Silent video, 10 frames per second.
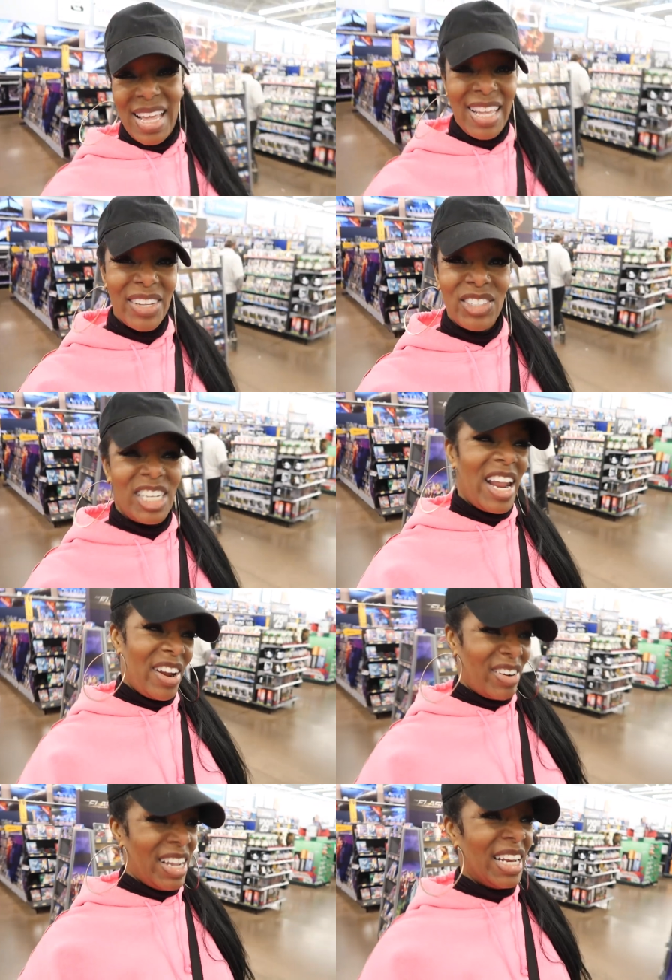Thank you,
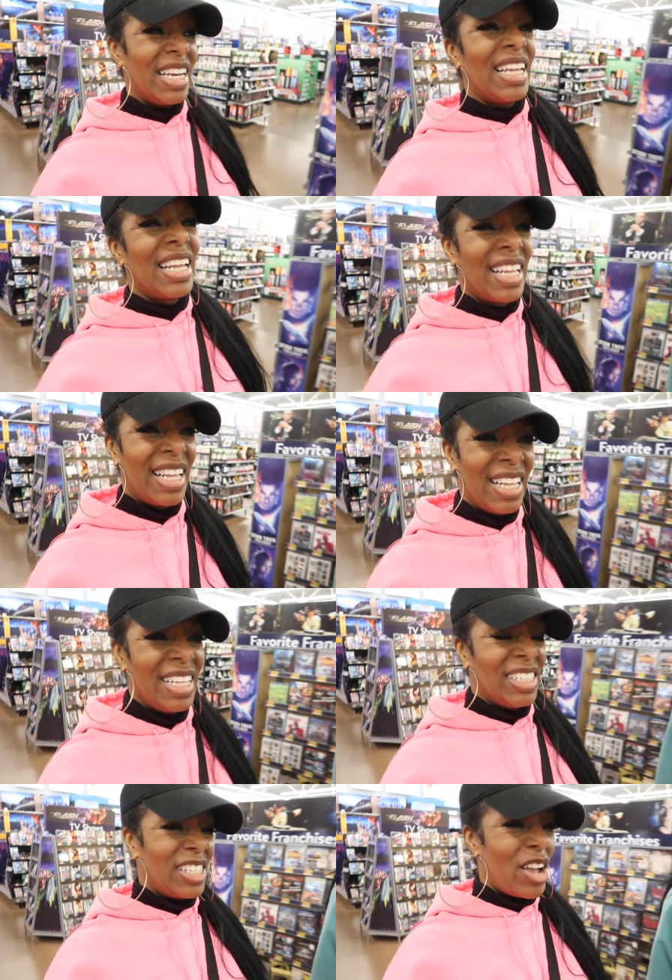Sharon.
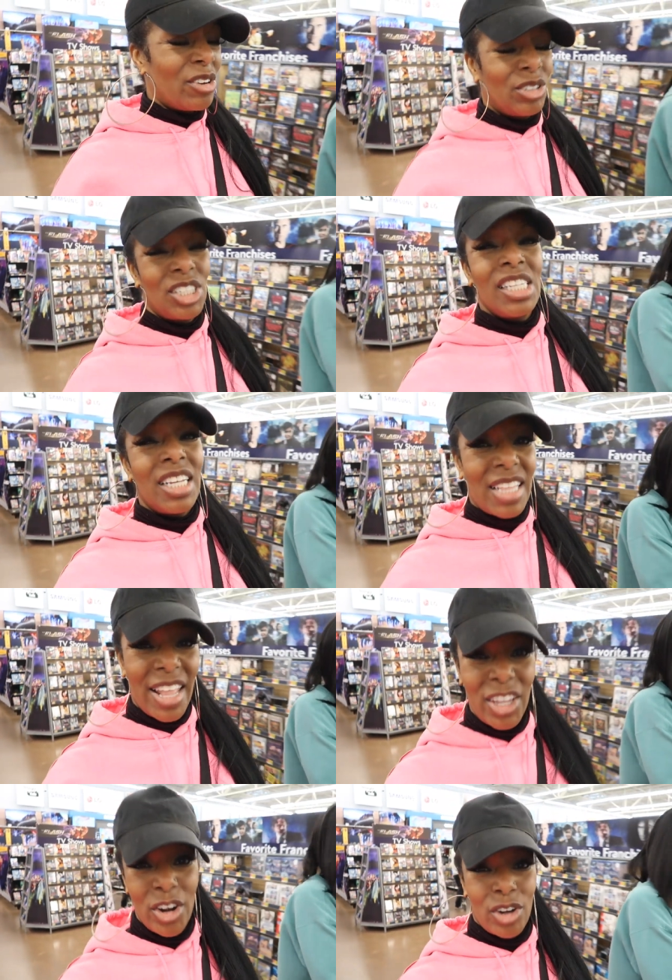So she looked
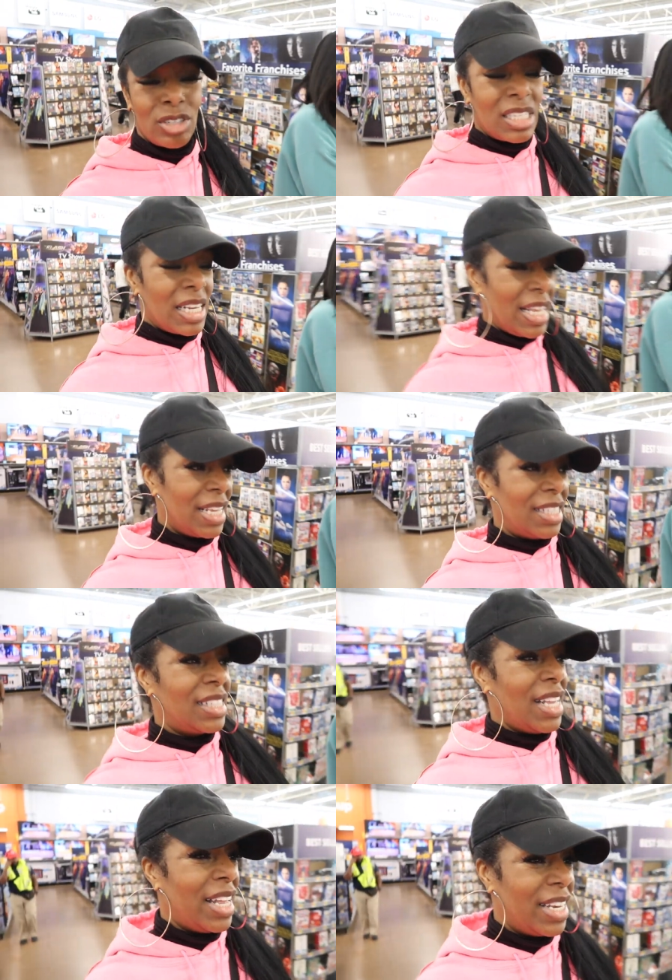at the girls list
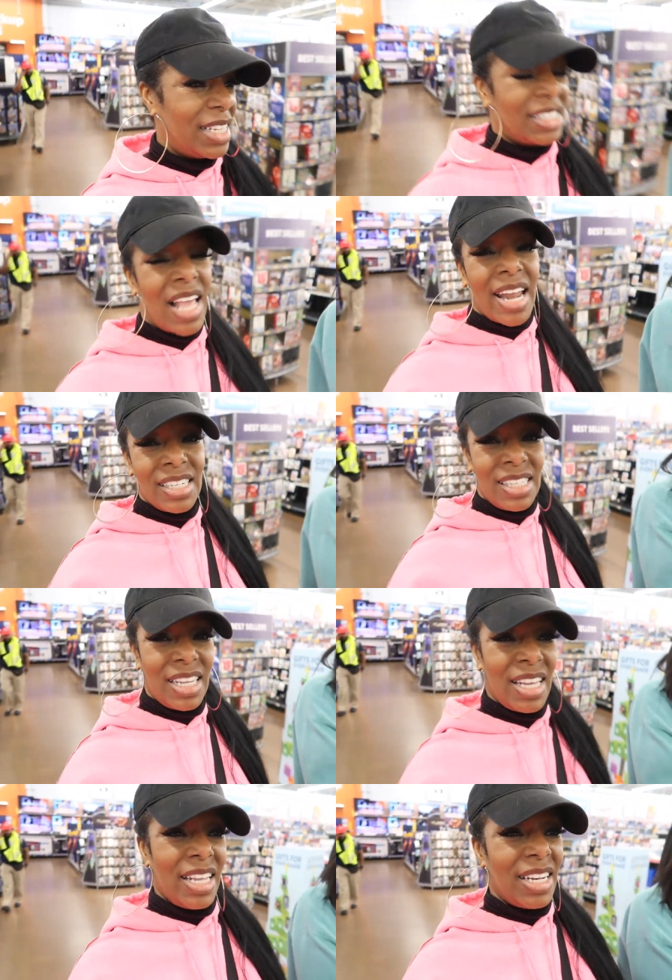and decided
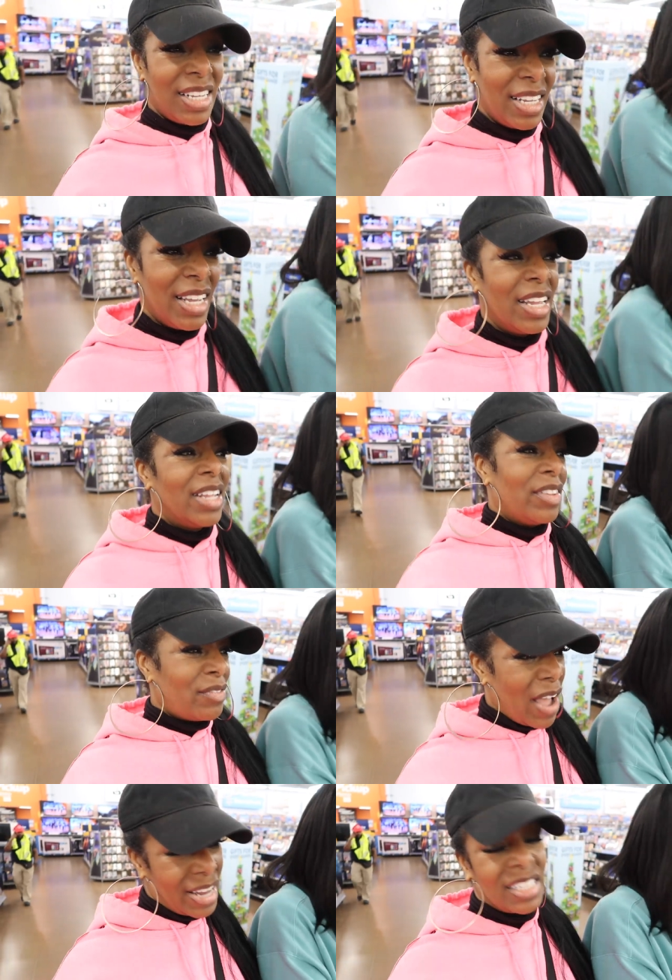to get
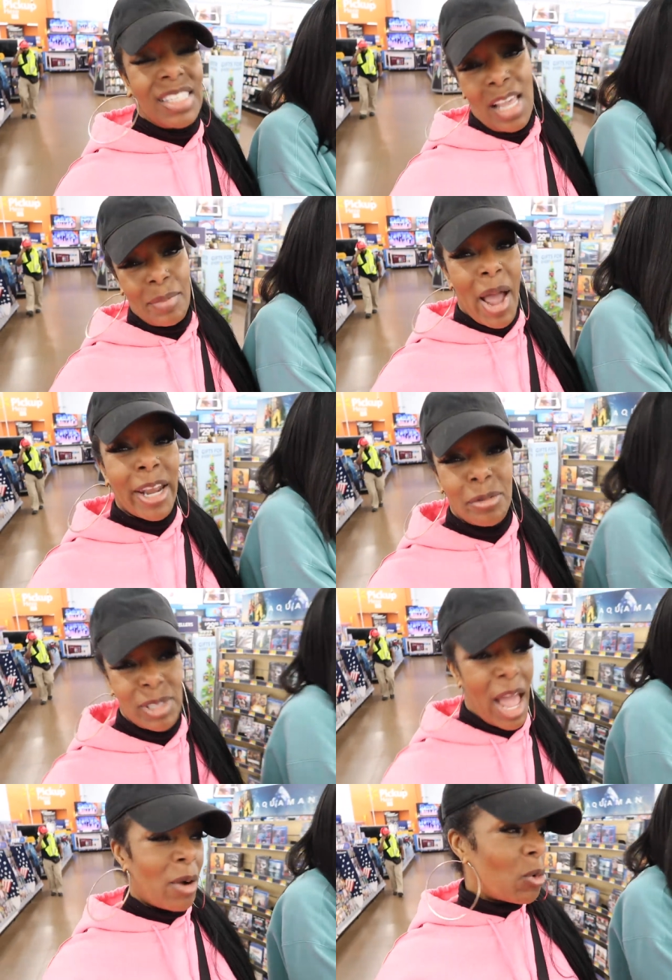find the same
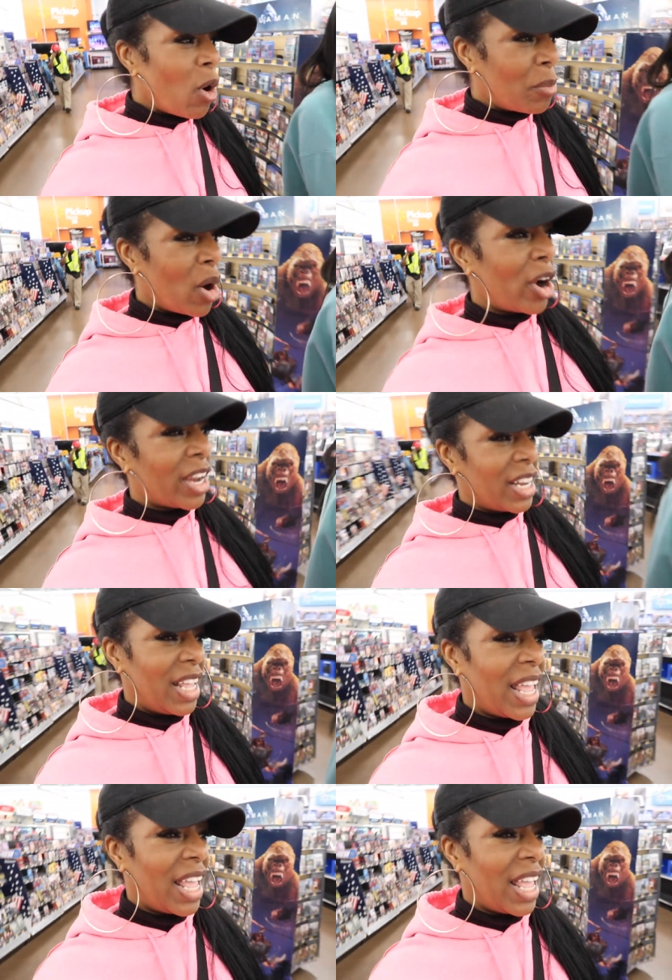items at Walmart.